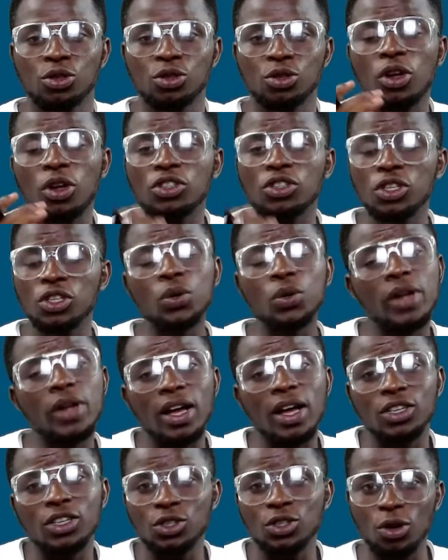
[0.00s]
To continue with
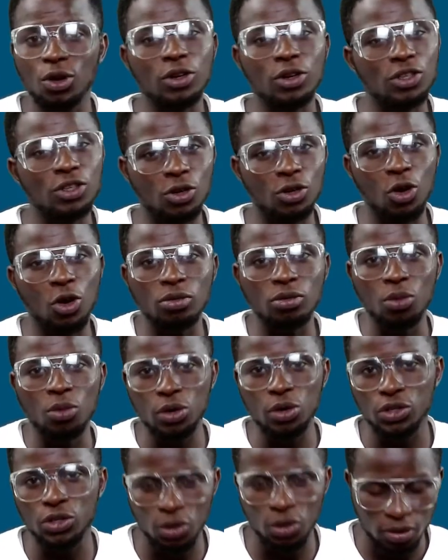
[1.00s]
our discussion on
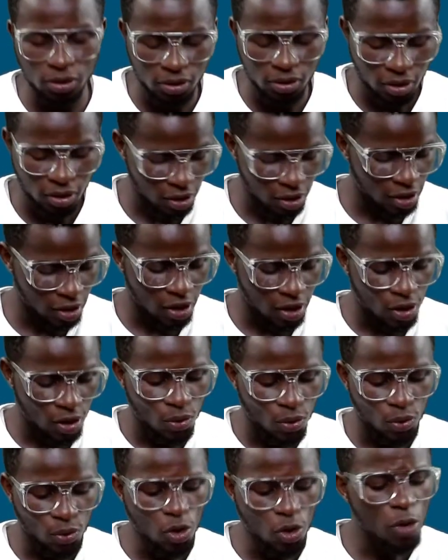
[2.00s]
motion,
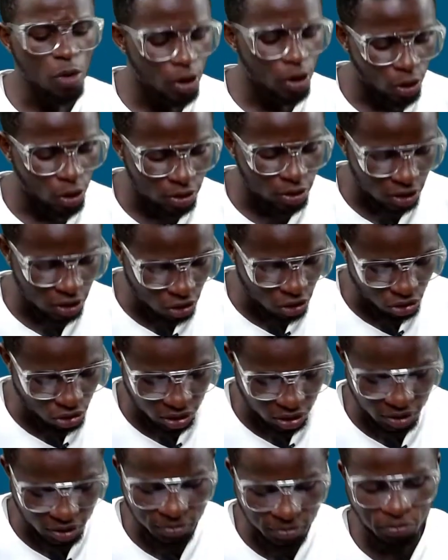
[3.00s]
we'll be
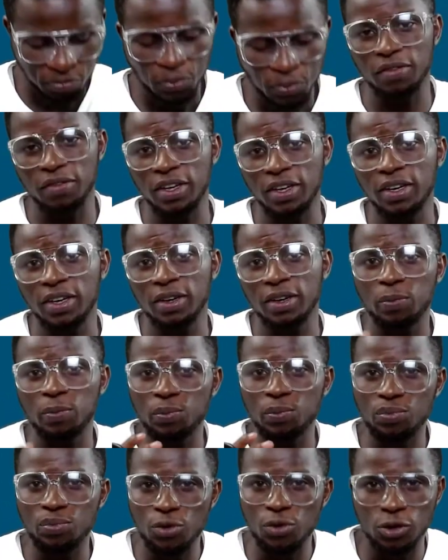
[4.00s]
considering the
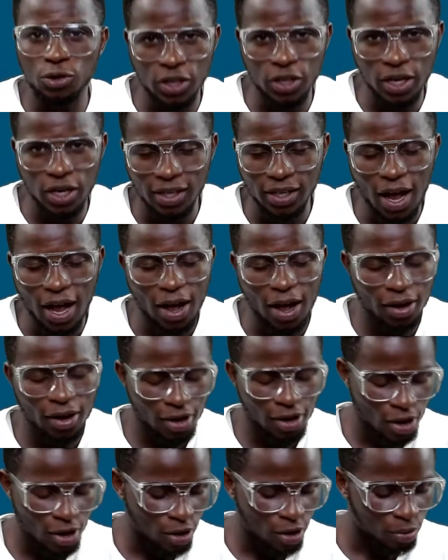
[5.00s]

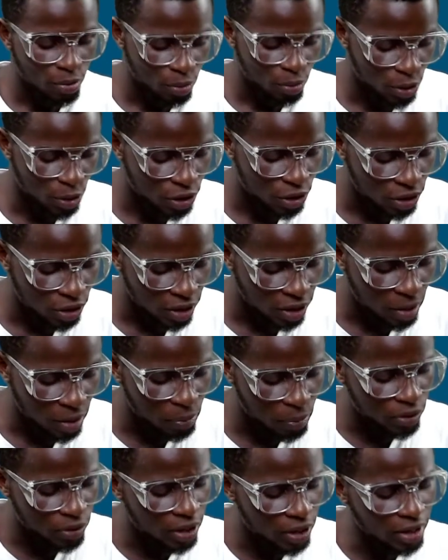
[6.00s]
projectile motion. And
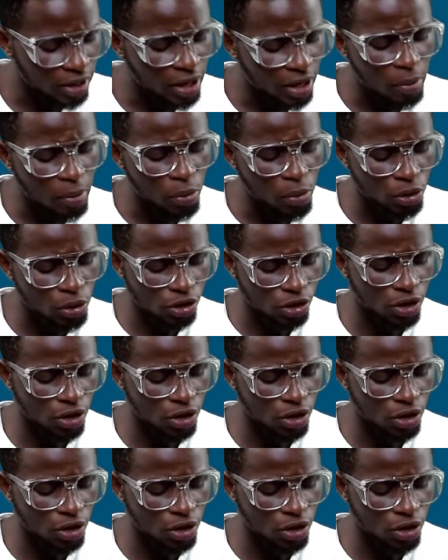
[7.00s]
projectile motion